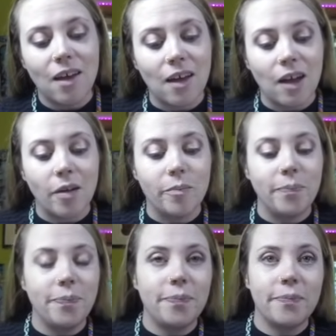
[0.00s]

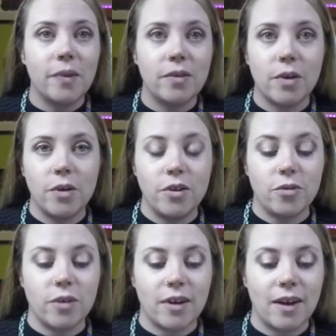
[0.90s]
So you
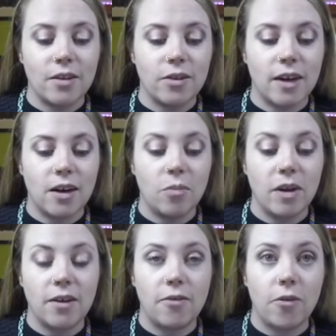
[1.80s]
just want to kind of look at how
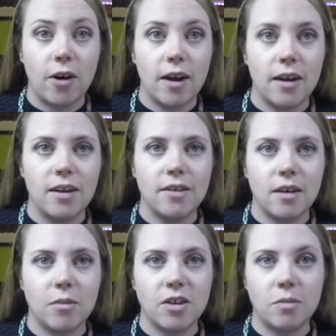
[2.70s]
big your forehead
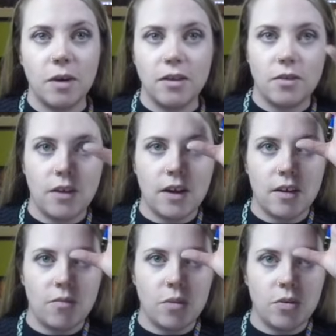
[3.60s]
is, how much space you
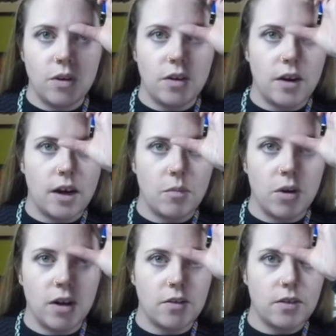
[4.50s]
have between your
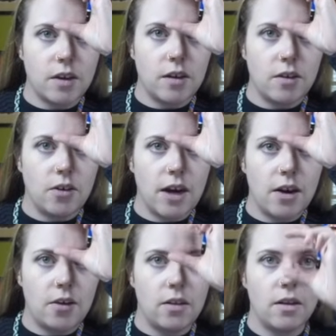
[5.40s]
eyebrows and your
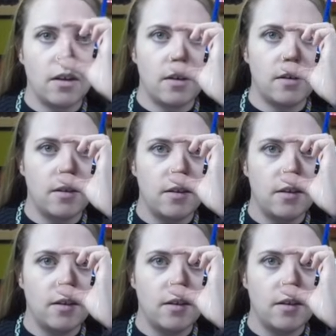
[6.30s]
hairline.